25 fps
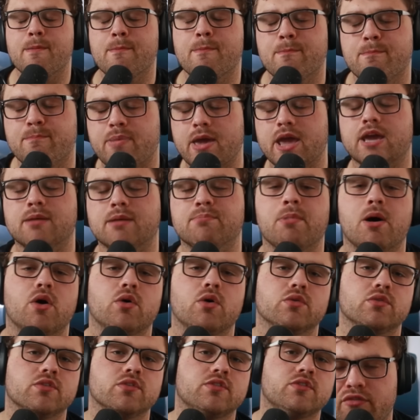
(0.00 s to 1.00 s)
big
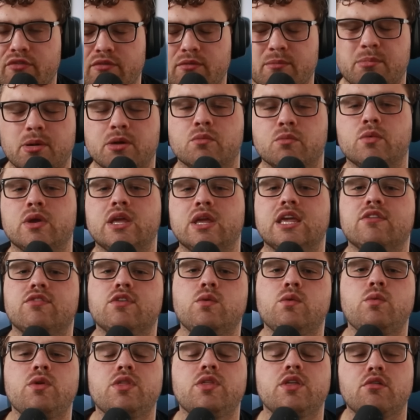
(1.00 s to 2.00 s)
bones. But even
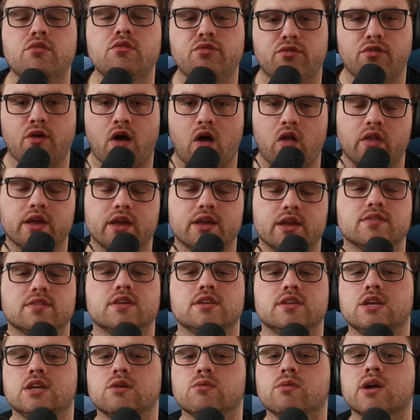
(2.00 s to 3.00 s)
without falling, the
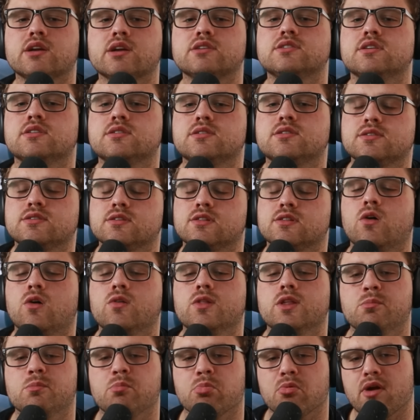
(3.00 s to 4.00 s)
D. rex is slowly
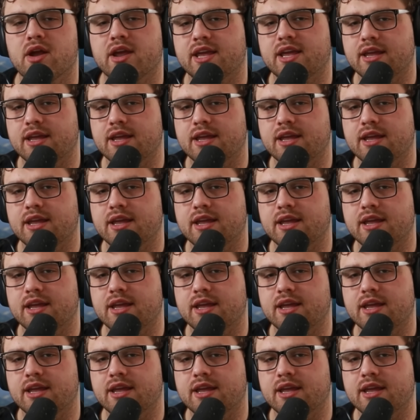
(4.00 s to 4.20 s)
breaking